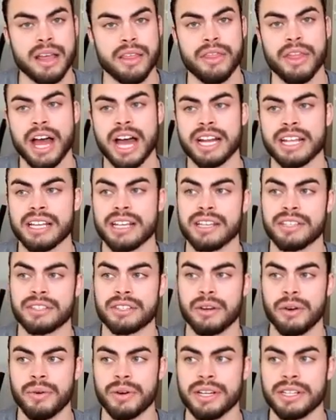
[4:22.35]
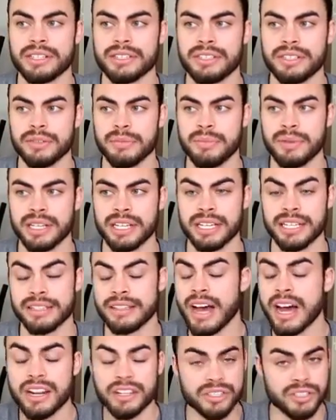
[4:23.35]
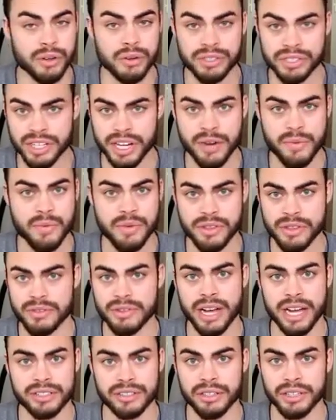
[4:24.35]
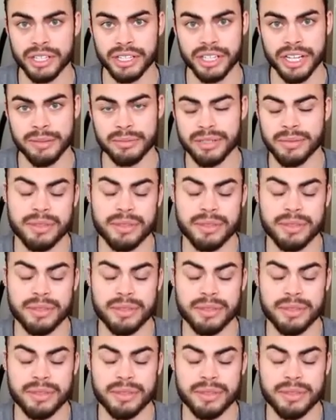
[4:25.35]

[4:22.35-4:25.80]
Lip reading: that is going to be not associated with you guys hooking up.